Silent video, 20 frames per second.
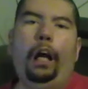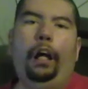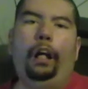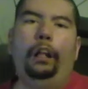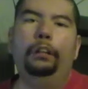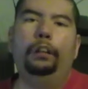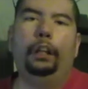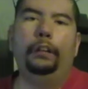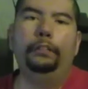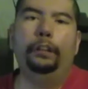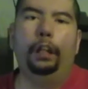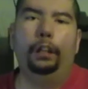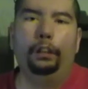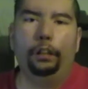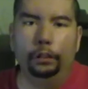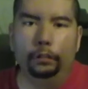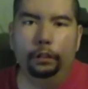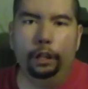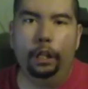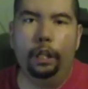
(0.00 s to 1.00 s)
I'm gonna give it a
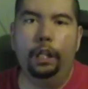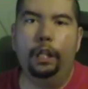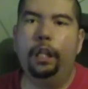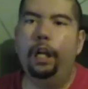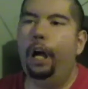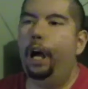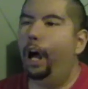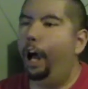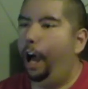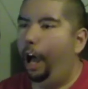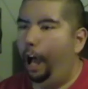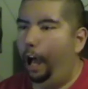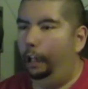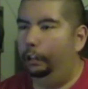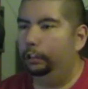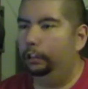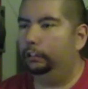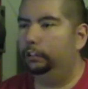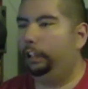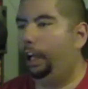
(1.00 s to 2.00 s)
3
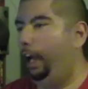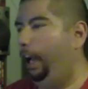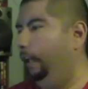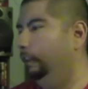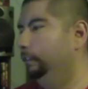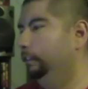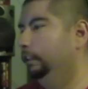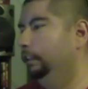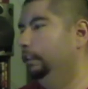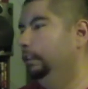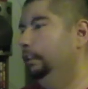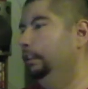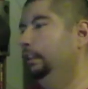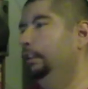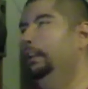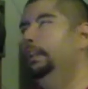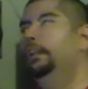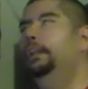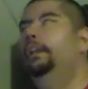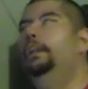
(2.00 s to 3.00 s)
out of 5.
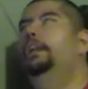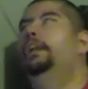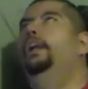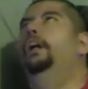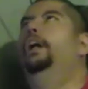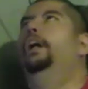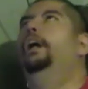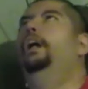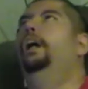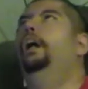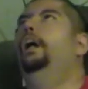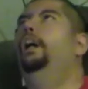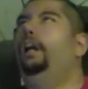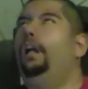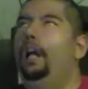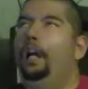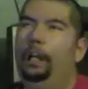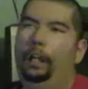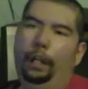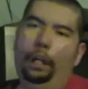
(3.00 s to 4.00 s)

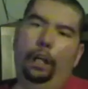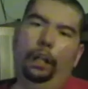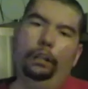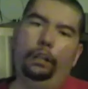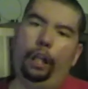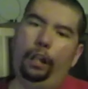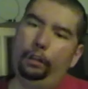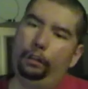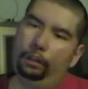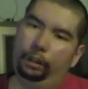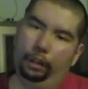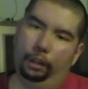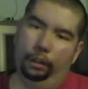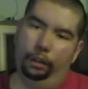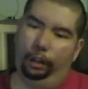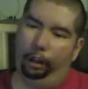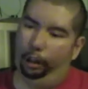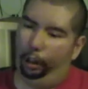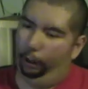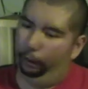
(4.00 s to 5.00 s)
Okay, that's
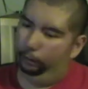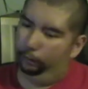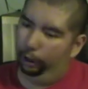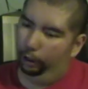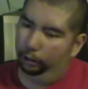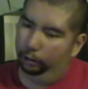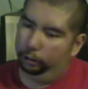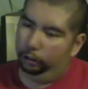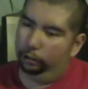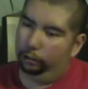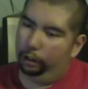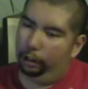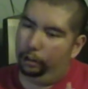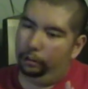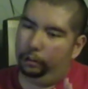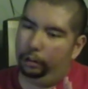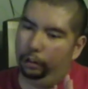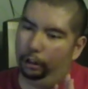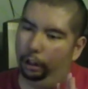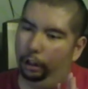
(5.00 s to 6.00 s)
it. Hopefully I
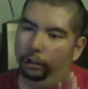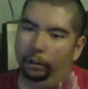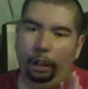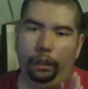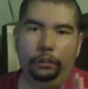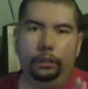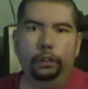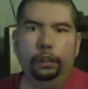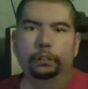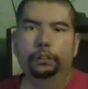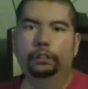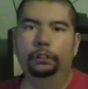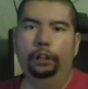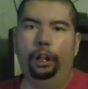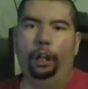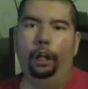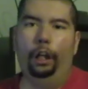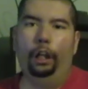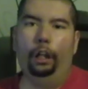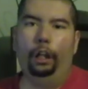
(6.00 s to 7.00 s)
didn't go on too
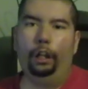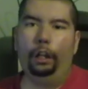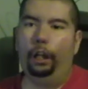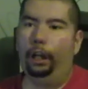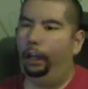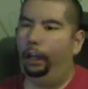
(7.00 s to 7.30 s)
long.